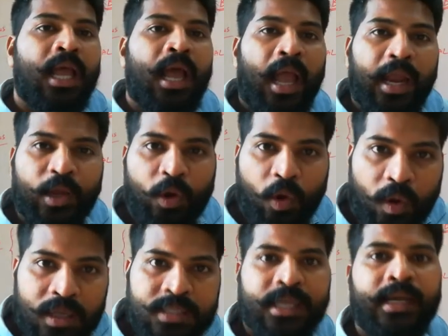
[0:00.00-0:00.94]

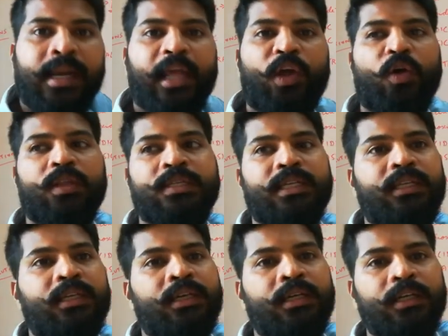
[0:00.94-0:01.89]
hydroxide ions in
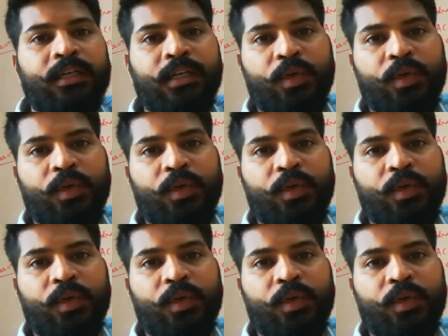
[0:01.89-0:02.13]
a